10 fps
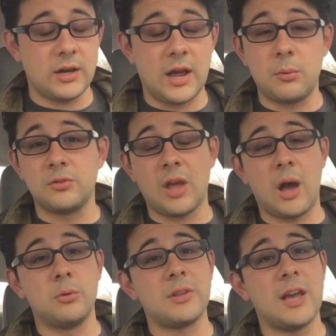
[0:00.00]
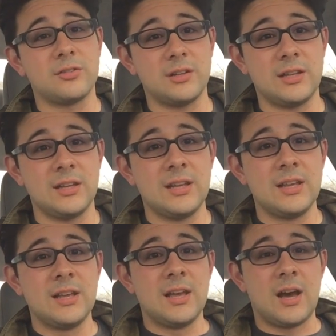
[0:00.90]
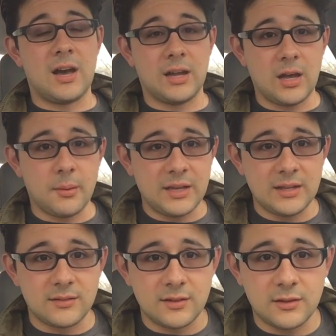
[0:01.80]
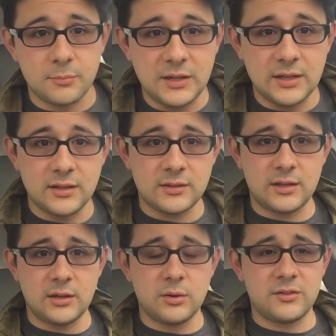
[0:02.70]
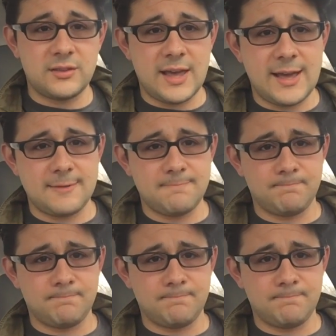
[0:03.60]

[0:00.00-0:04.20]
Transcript: I was actually coming into this because I noticed that